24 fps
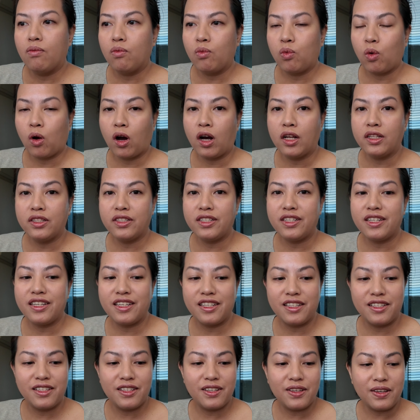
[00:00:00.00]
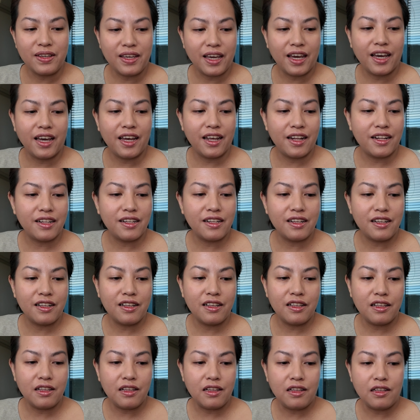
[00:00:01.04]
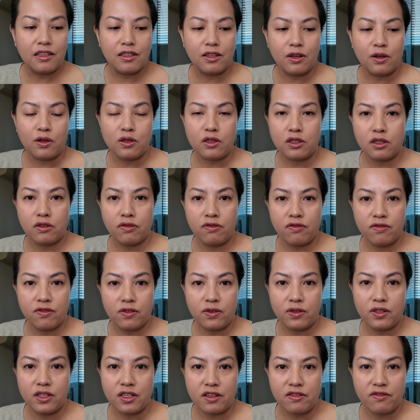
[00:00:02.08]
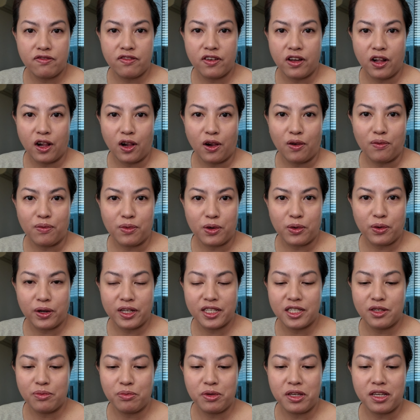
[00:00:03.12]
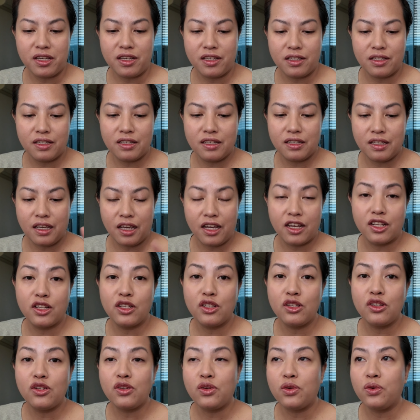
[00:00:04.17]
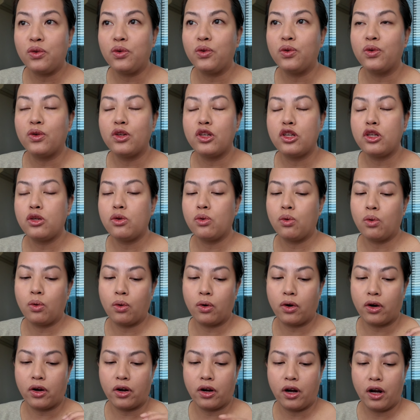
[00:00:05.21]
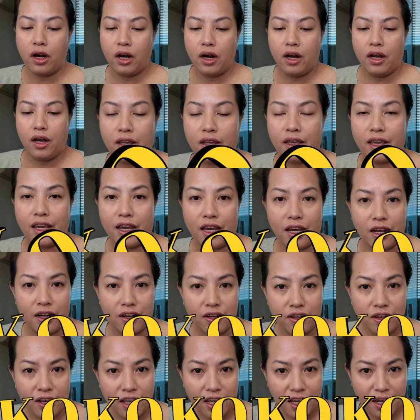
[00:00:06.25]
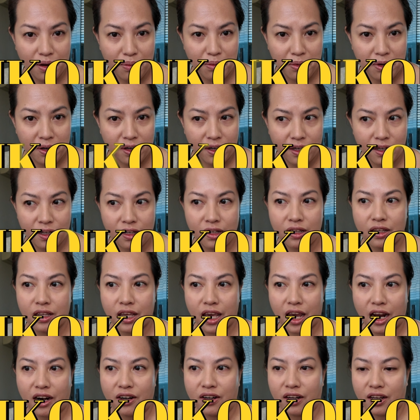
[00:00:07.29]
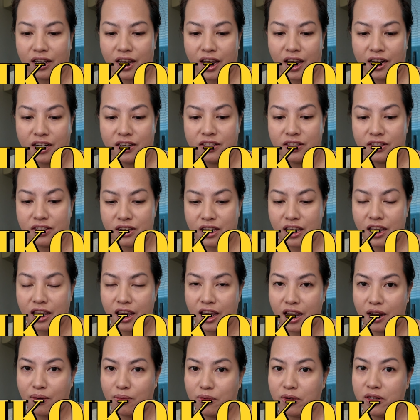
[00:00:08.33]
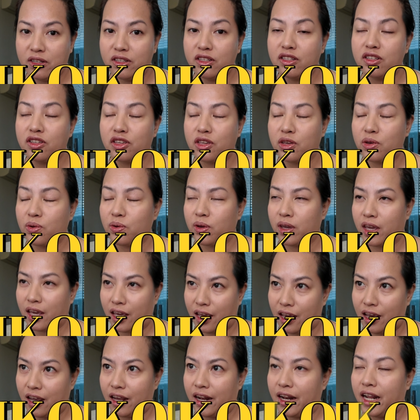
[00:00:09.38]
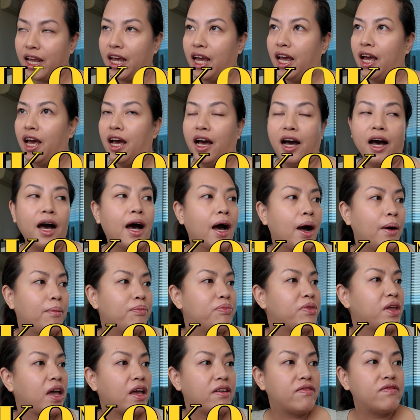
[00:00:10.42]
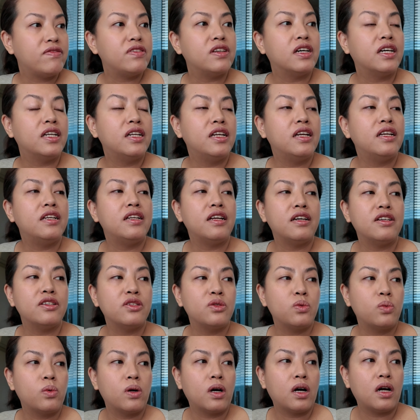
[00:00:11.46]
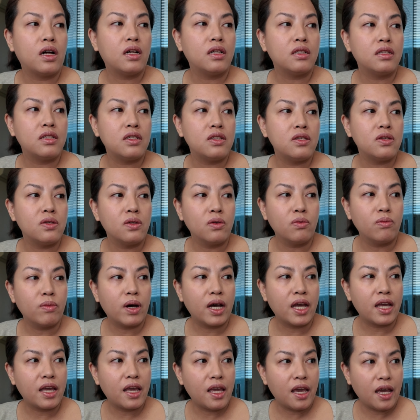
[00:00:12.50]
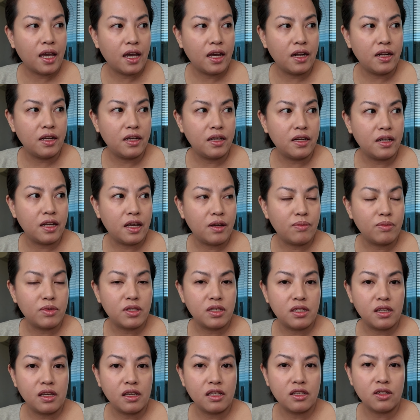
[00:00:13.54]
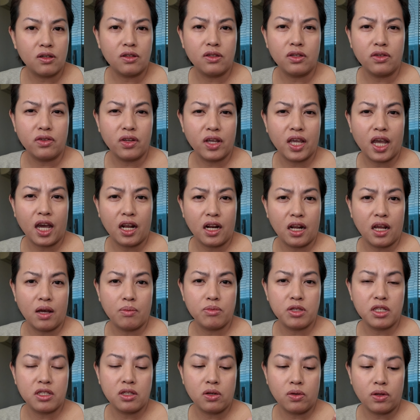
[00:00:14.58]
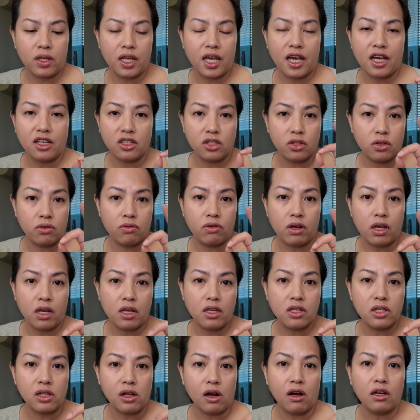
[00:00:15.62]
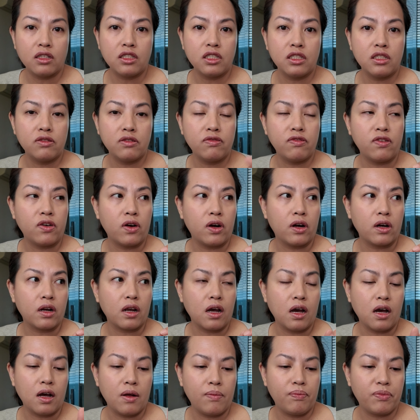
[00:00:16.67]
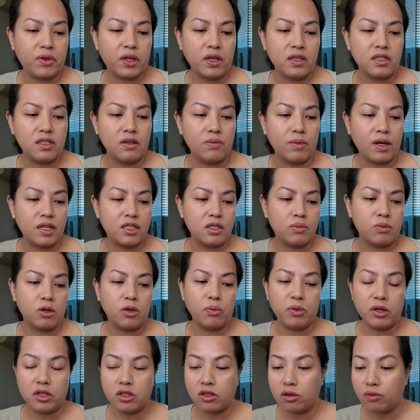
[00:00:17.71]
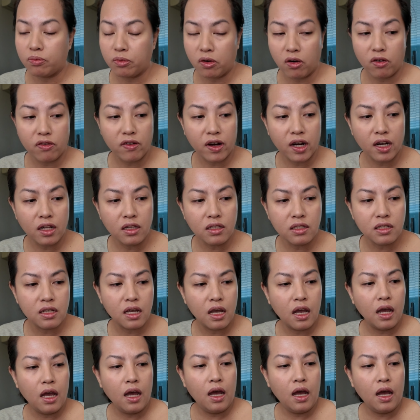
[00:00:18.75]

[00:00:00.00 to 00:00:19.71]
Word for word: wanted to get those Fujifilm recipes into your Canon camera, Canon Z cameras, you can. I've done it as well to my Canon M6, although the Canon M6 only has 3 slots for customizable picture profiles,